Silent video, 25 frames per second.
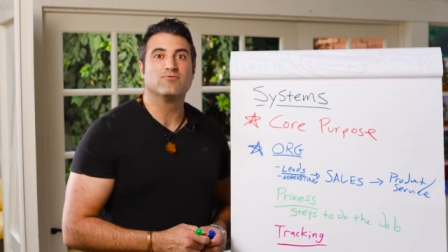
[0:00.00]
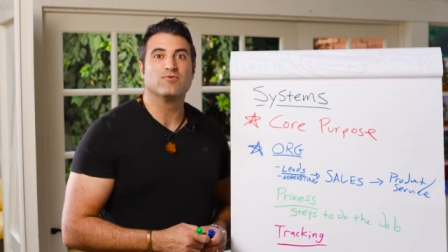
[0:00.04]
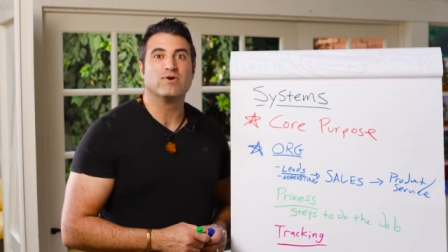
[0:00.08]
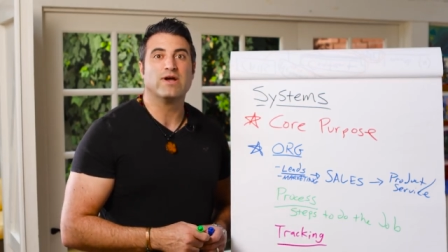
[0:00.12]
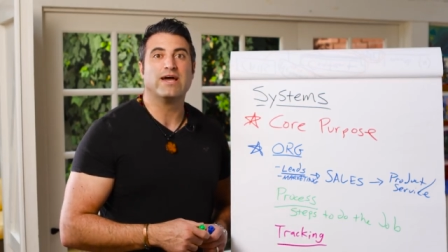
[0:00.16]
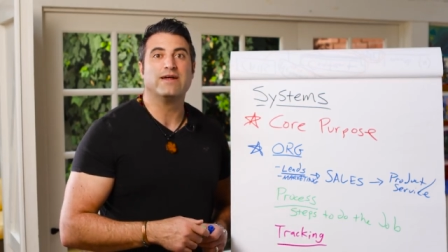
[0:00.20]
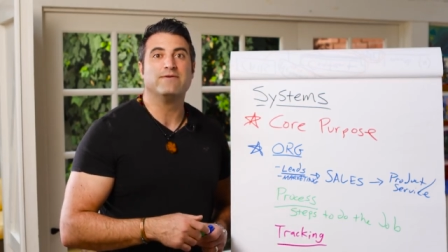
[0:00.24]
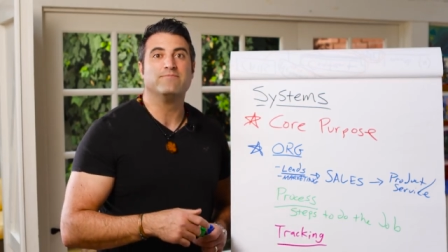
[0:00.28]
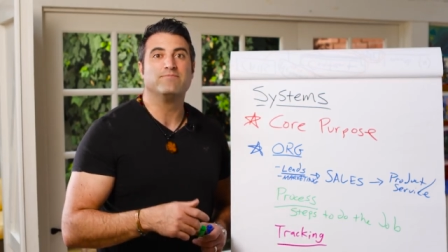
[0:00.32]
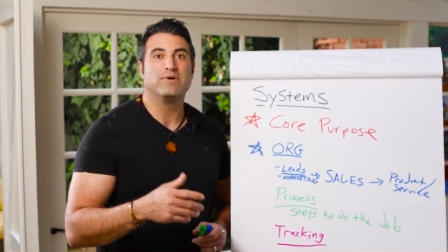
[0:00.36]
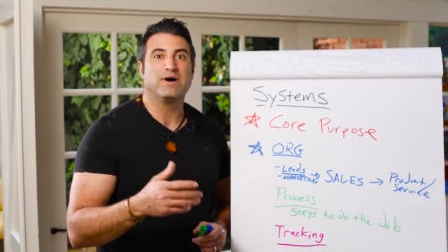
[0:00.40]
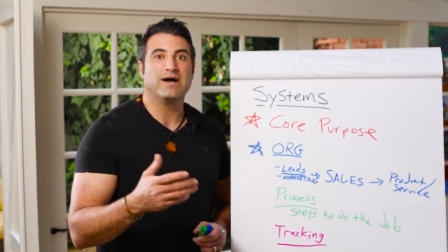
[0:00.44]

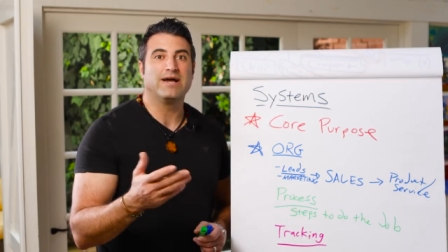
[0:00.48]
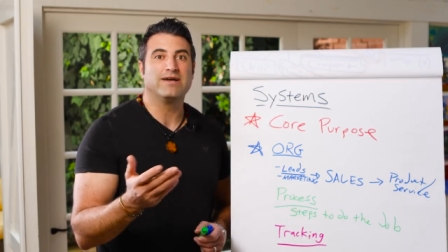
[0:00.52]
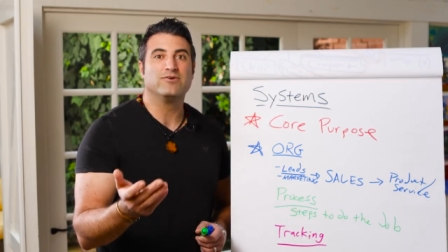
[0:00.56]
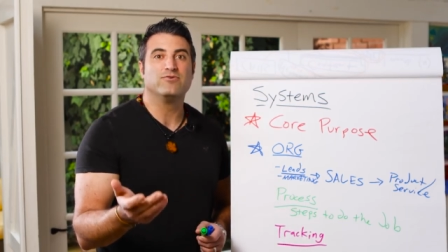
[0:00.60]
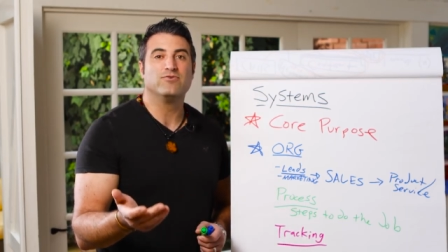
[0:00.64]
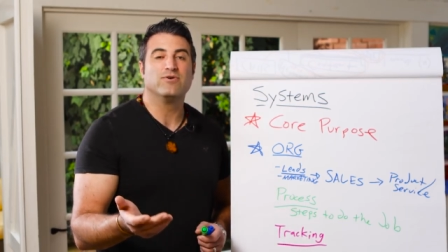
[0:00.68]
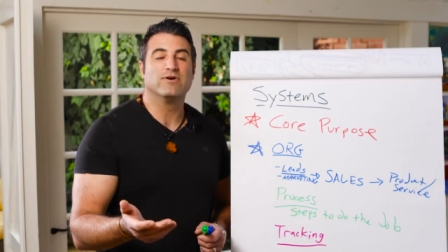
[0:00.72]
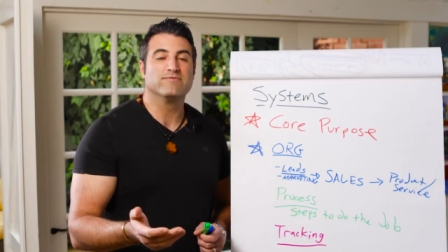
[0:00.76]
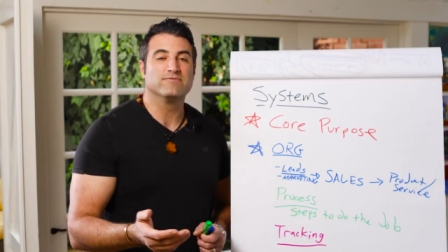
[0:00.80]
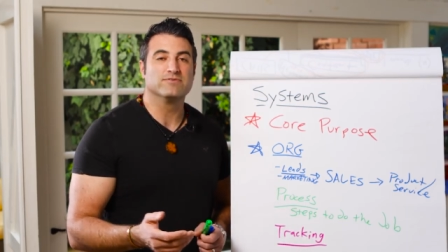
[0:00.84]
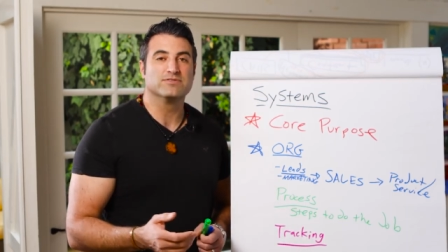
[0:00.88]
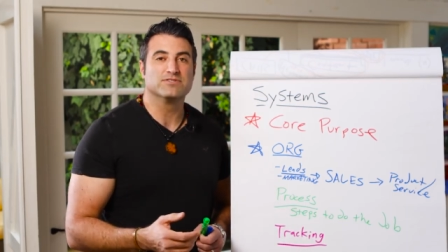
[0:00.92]
read by
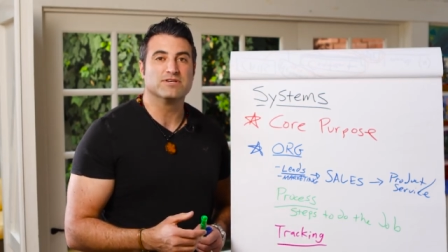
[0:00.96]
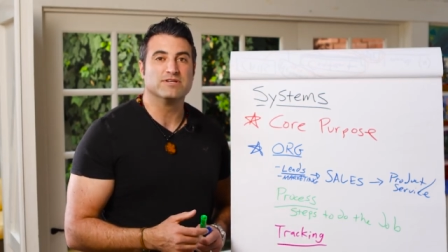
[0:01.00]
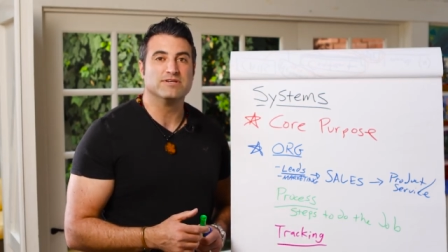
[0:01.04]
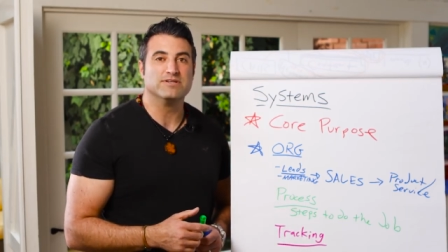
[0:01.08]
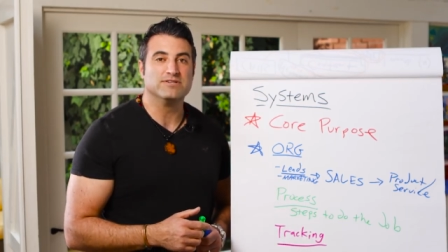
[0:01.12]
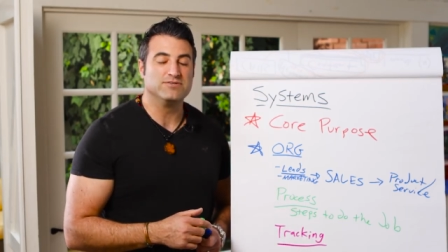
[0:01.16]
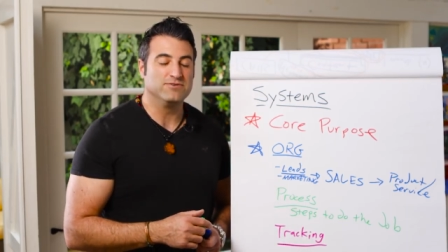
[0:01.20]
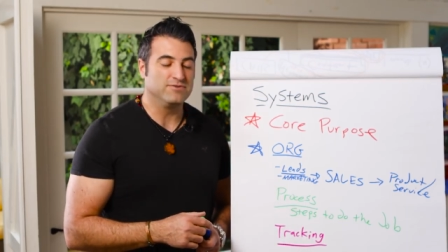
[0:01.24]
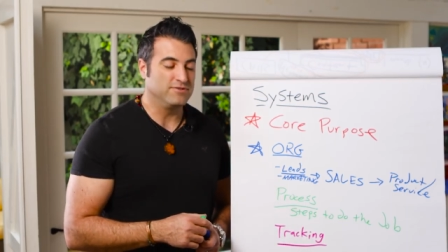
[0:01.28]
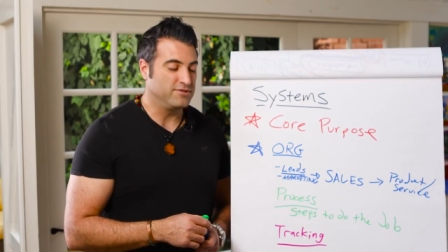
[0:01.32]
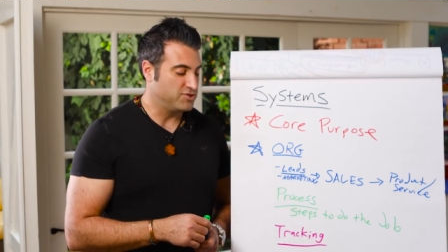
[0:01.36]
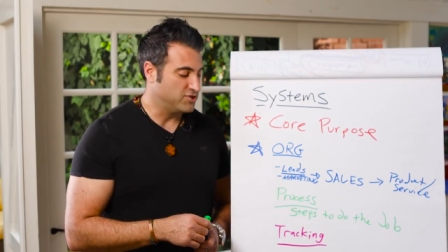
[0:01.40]
whoever's going
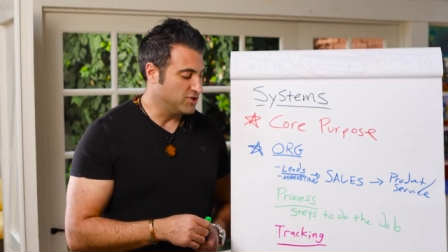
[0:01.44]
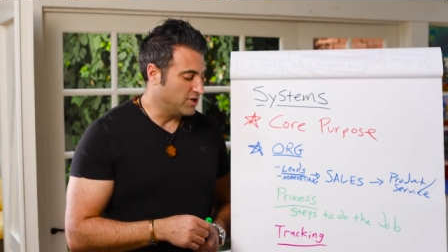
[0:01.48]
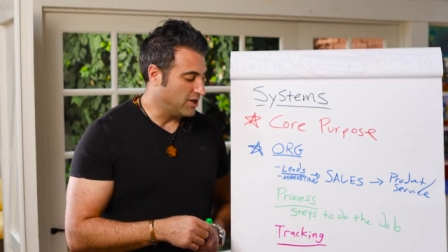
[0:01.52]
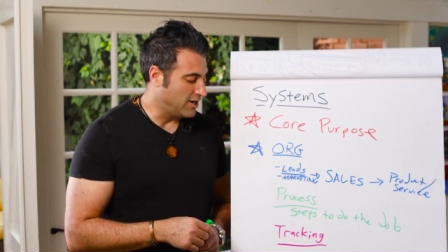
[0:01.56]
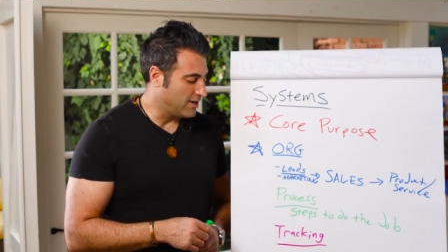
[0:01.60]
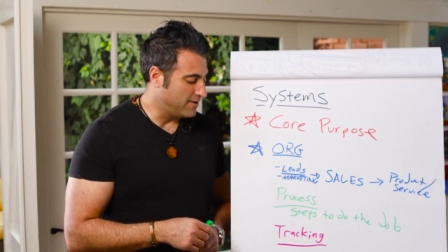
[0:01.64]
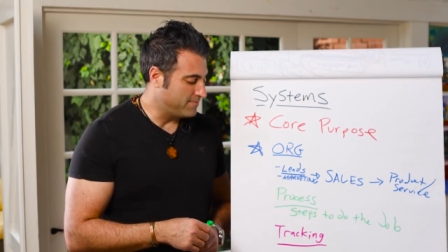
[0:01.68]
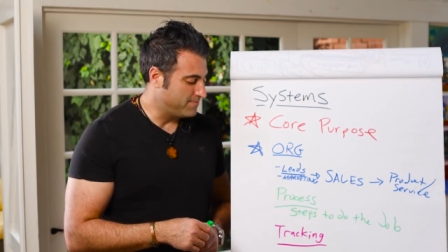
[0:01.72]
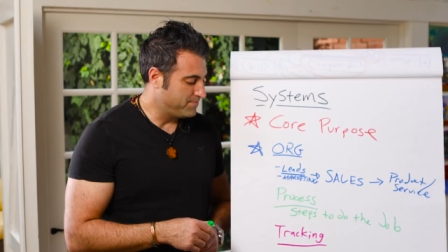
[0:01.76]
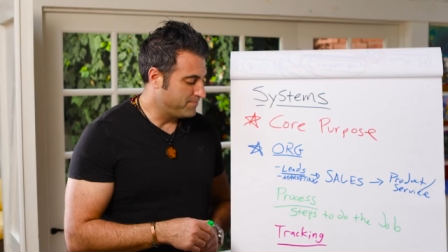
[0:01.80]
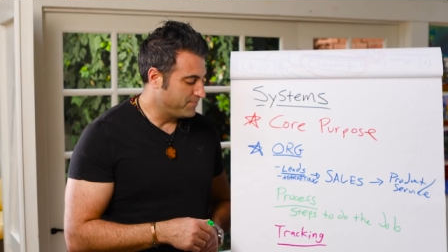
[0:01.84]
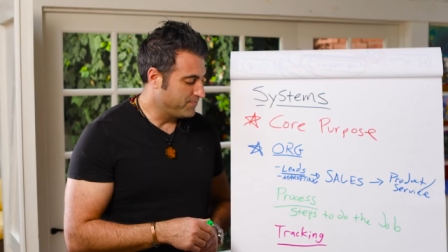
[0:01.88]
to do the
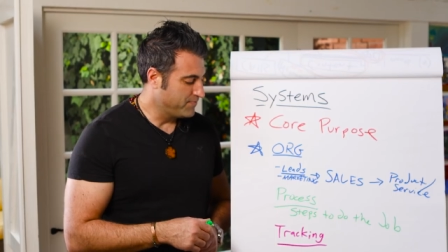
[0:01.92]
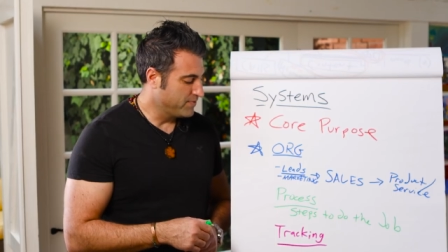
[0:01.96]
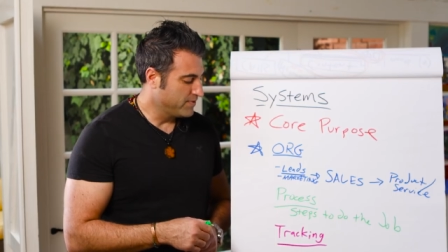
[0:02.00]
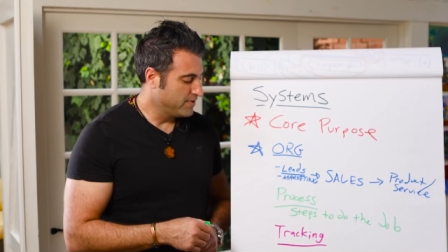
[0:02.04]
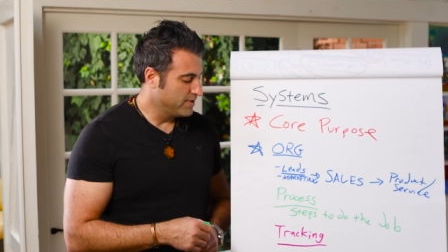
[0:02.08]
job.